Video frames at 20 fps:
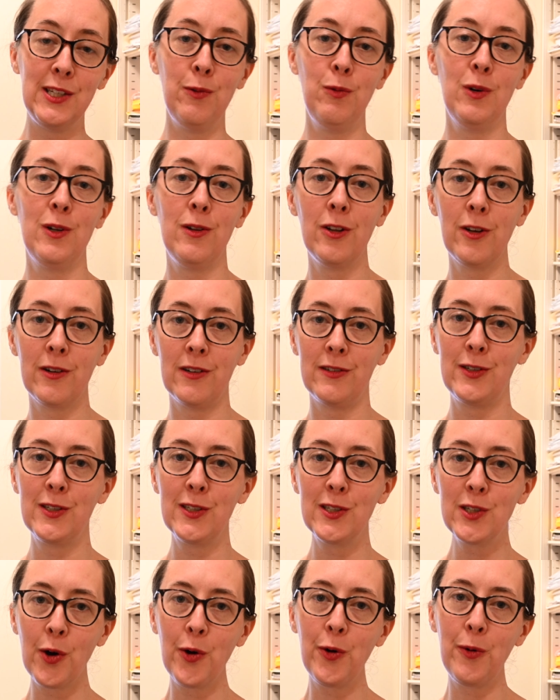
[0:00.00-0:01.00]
You will learn
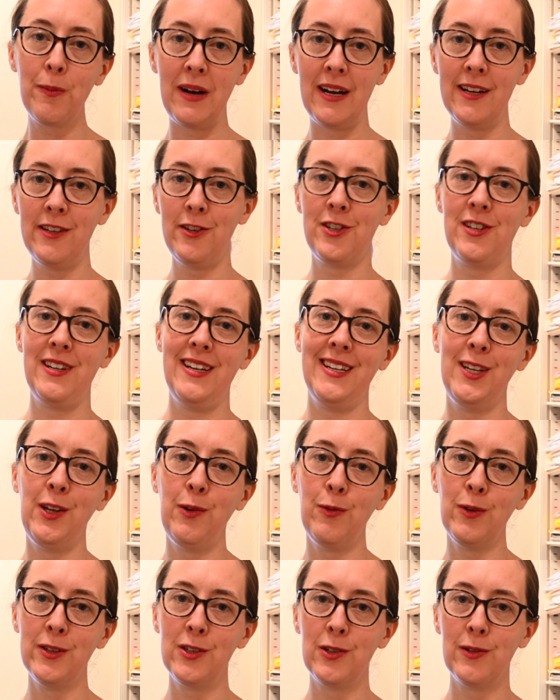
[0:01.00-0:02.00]
so much and
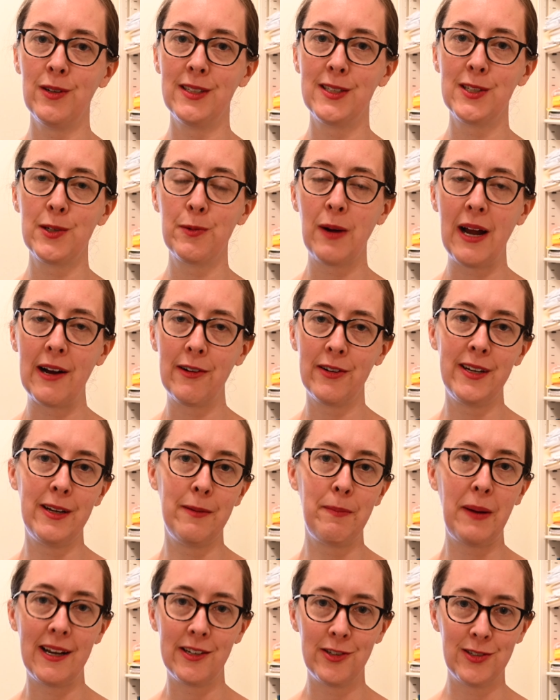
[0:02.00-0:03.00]
you will do it
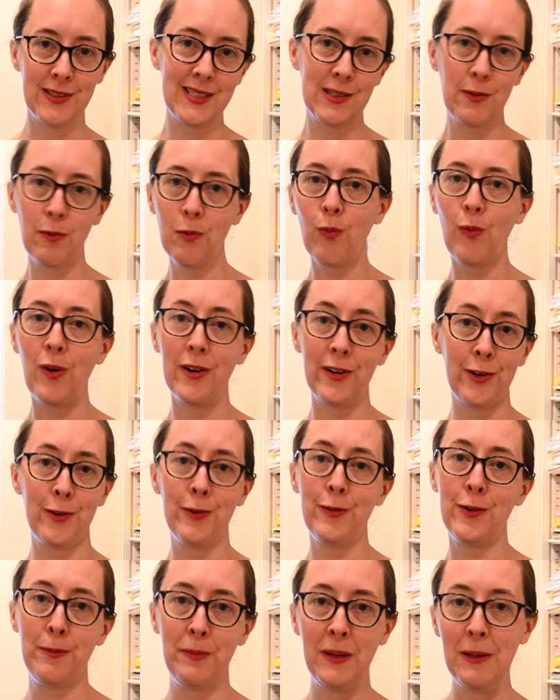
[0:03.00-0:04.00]
surrounded by just
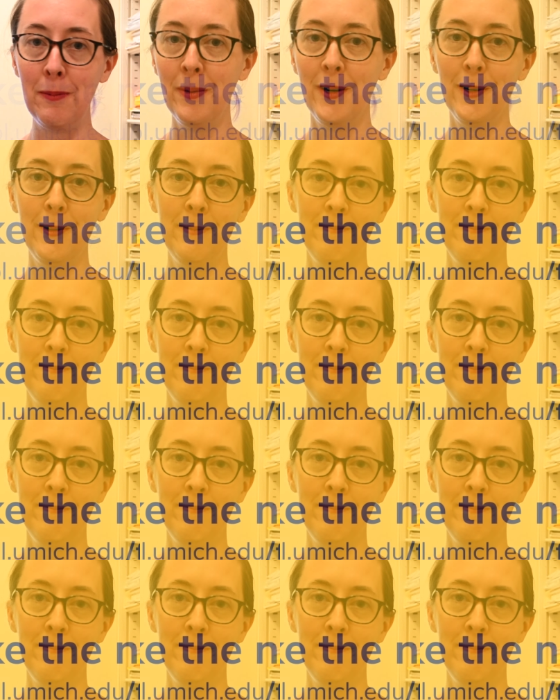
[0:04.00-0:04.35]
wonderful people.